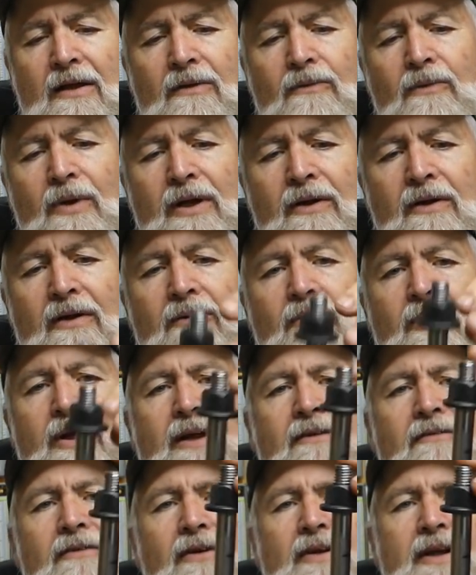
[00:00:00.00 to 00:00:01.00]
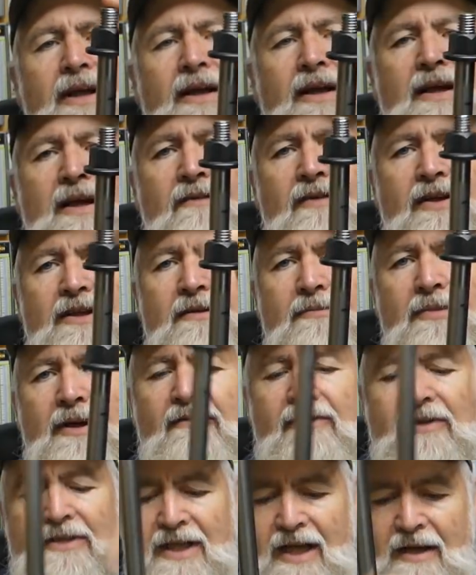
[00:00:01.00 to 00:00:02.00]
whenever I need to give this a bit
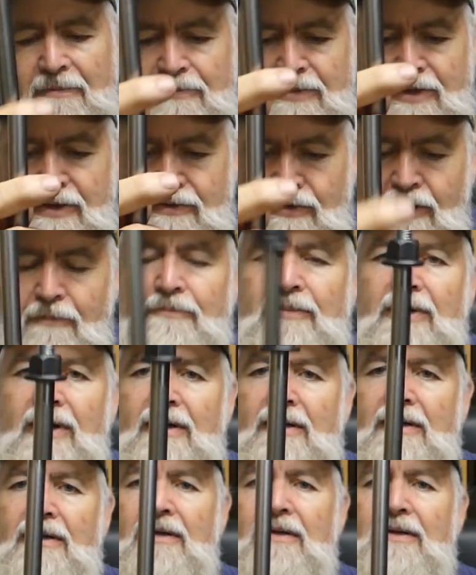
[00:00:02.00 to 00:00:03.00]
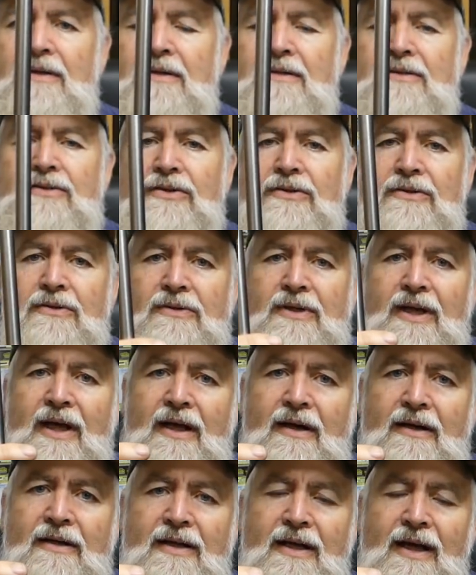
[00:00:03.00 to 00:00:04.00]
of a tap to drop the tool
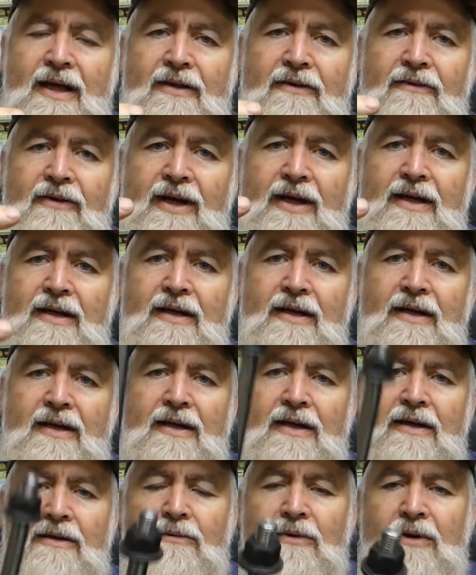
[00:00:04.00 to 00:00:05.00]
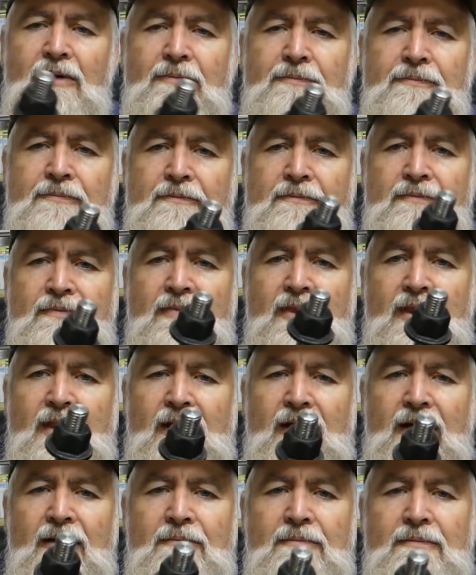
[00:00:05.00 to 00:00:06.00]
down at the other end, well,
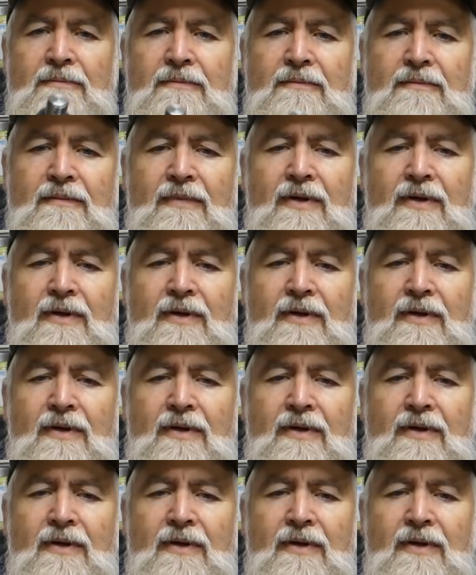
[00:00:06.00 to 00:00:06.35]
I'm